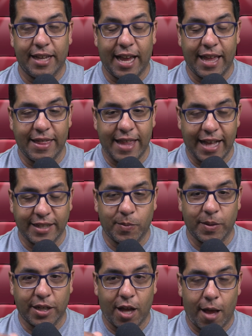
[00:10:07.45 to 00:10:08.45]
And that's
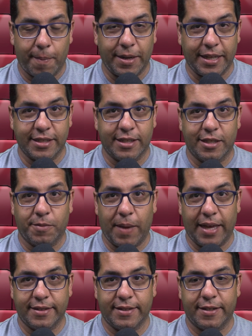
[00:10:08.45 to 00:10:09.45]
when comedy is its
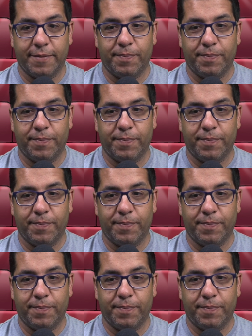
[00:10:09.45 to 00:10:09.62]
best.